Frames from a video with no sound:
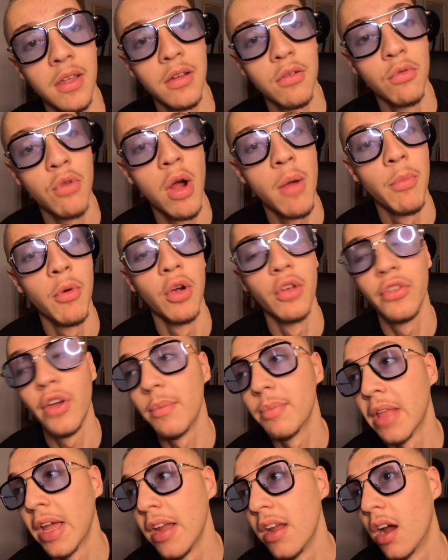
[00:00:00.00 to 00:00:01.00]
Right, boys,
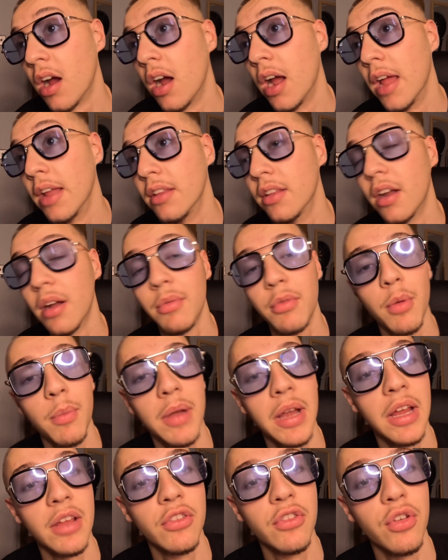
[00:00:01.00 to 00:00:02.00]
update. I ended up
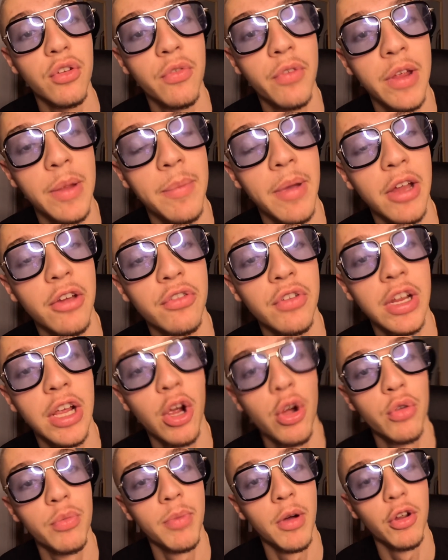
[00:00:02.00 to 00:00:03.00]
completing 2 theme page
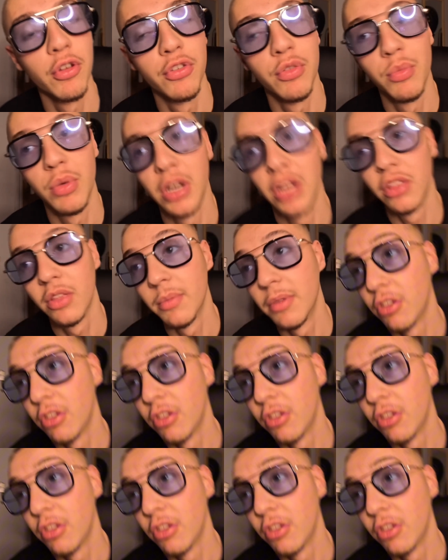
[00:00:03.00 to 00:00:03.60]
videos, posting one of them.